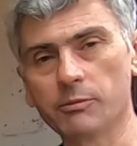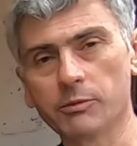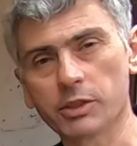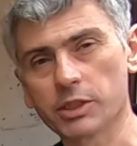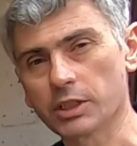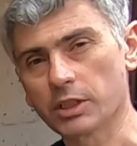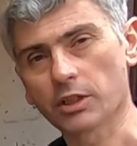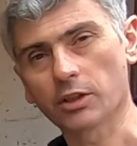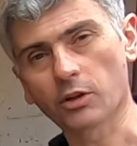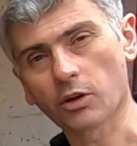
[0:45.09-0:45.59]

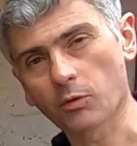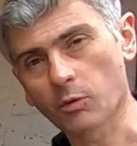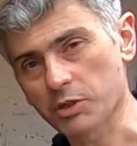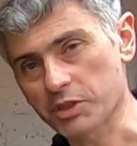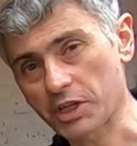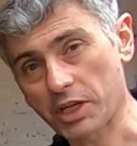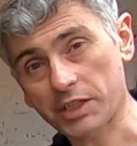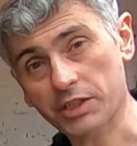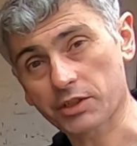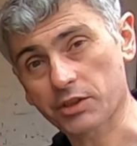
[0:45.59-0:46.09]
You can always
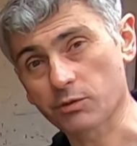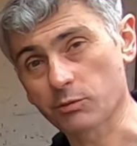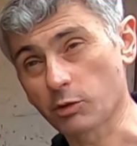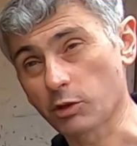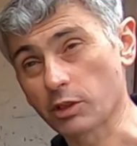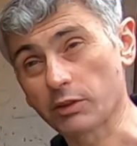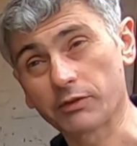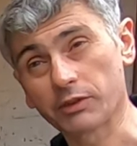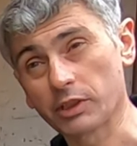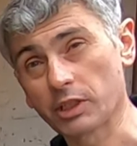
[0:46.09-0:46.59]
ask
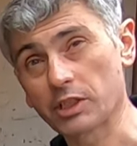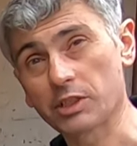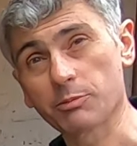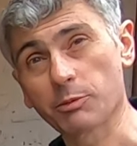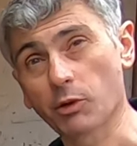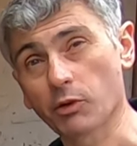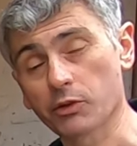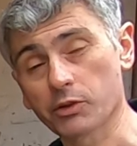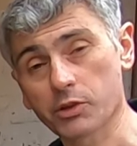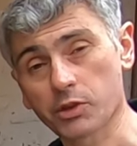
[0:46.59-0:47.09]
someone if you need to
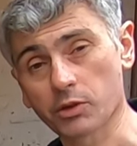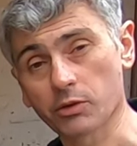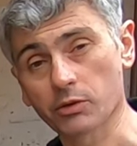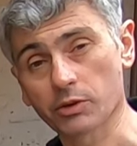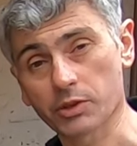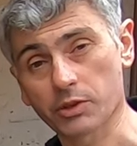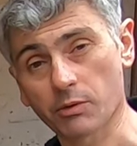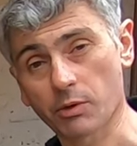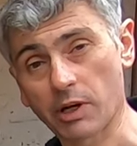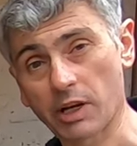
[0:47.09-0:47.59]
borrow
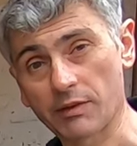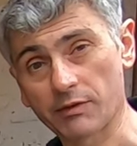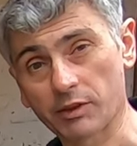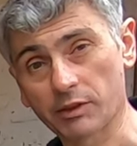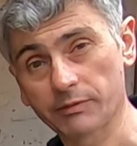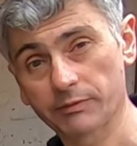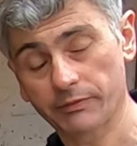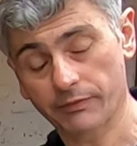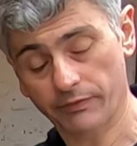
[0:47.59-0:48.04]
tools or whatever.